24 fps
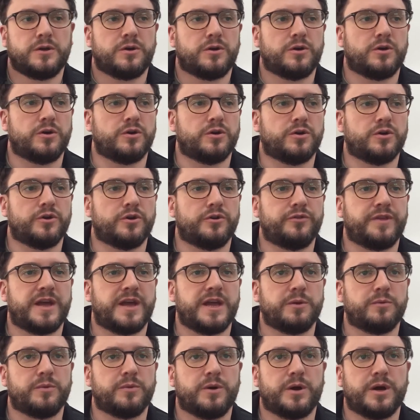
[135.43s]
or
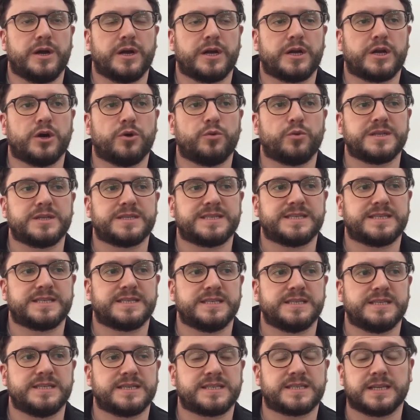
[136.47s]
they were going to
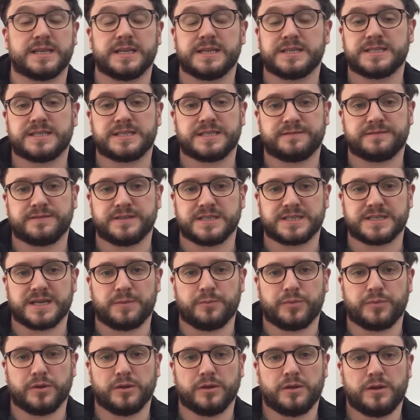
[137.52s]
see a solicitor, for
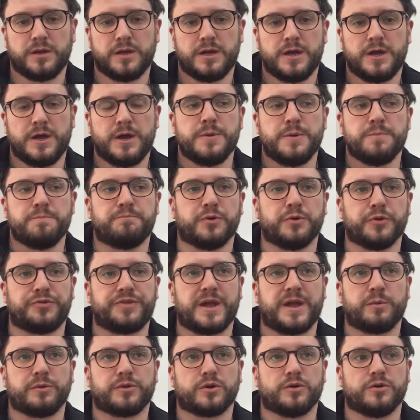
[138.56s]
example. But
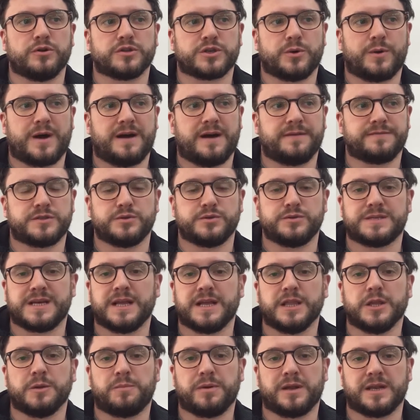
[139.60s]
they would also have to
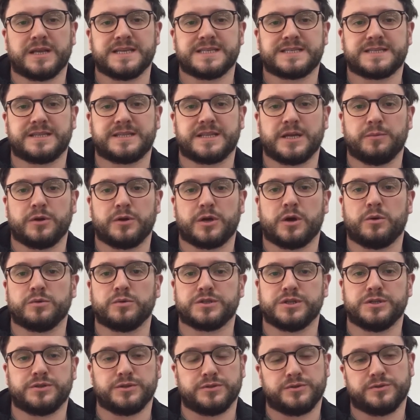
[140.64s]
tell the police that they were going
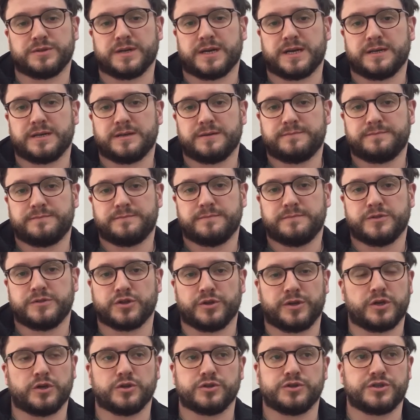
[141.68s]
to do that. So
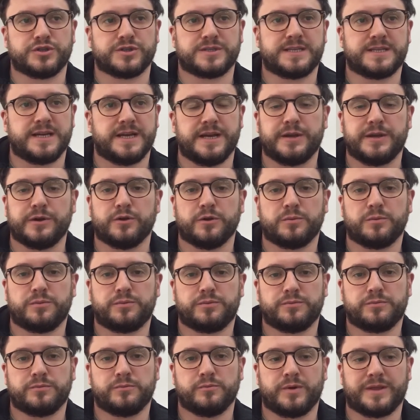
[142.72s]
they couldn't just turn up
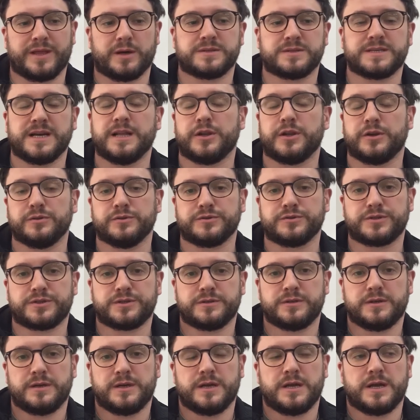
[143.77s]
without telling
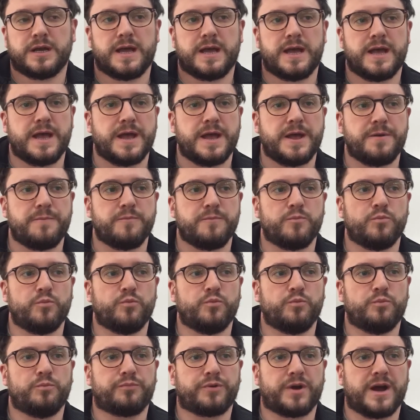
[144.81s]
us.
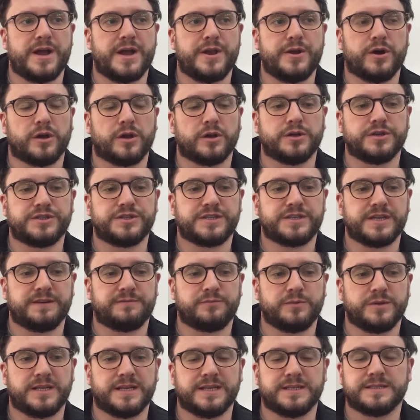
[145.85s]
Prior knowledge, if
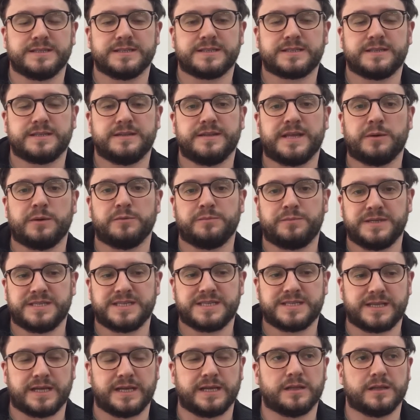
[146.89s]
we didn't, they would be
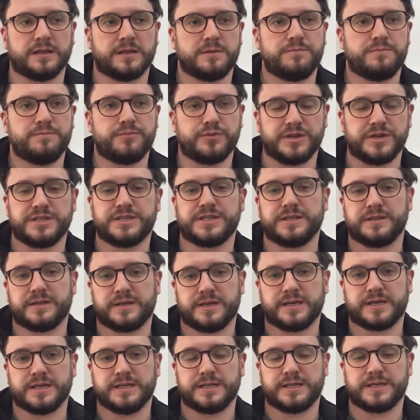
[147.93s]
still breaching their
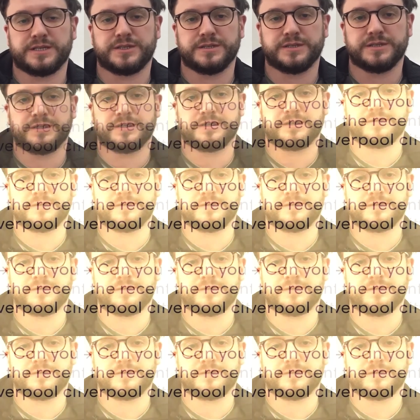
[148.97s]
conditions.